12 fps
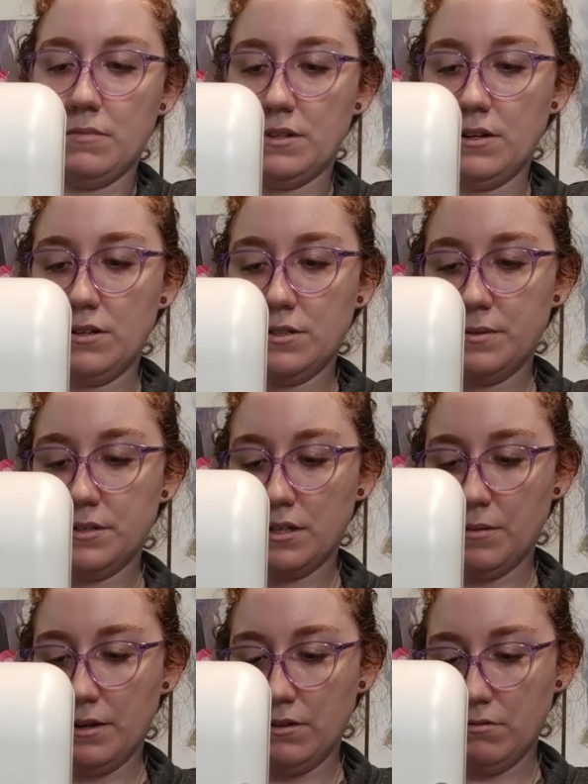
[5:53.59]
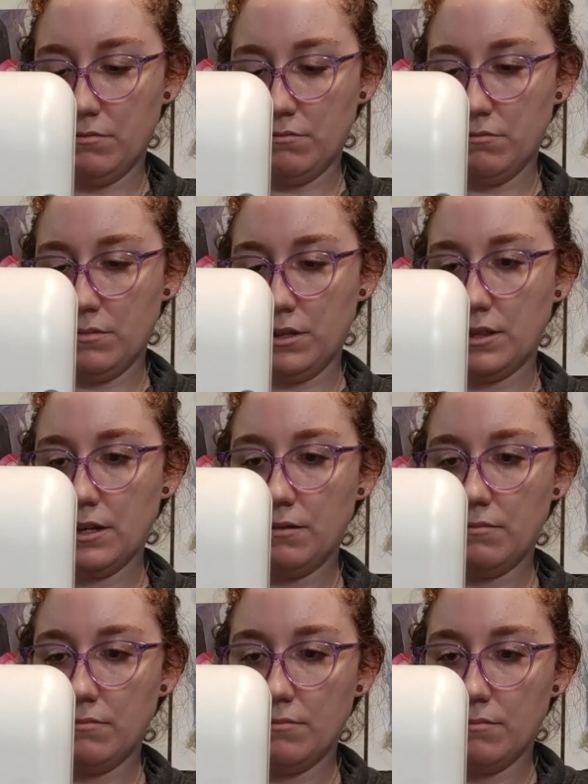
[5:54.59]
What else was coming out like
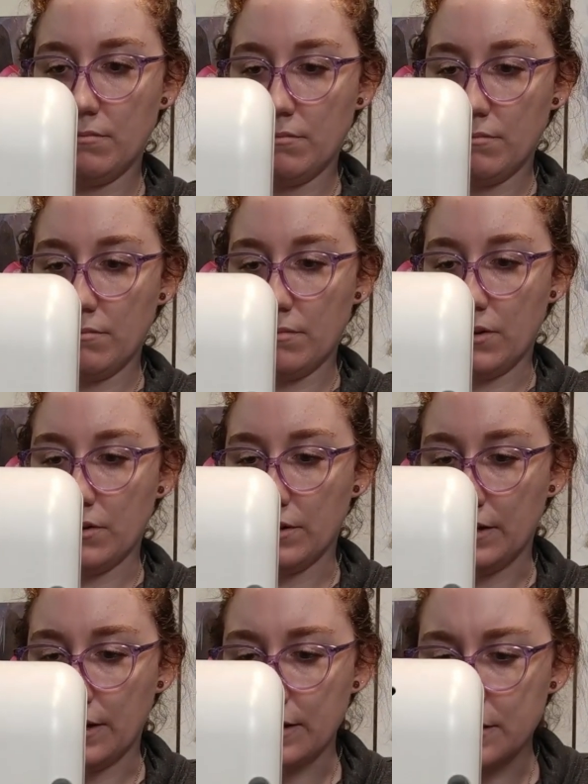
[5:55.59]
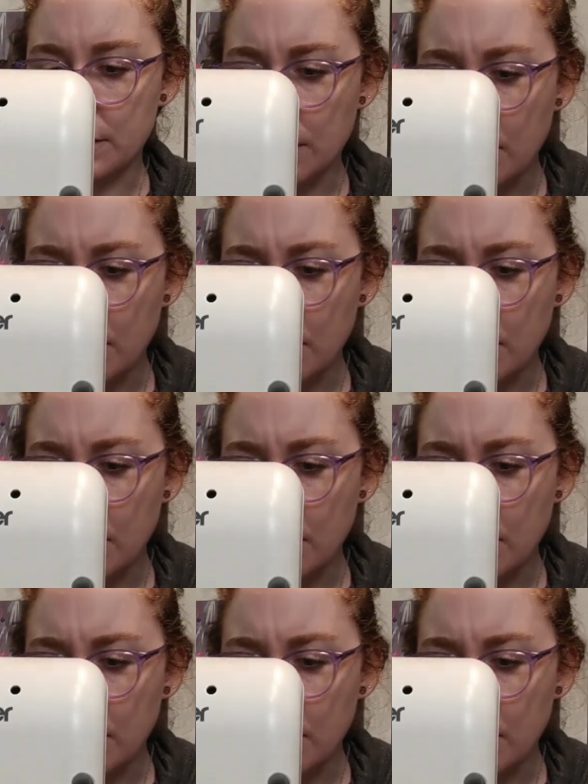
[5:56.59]
that? Apparently, yes.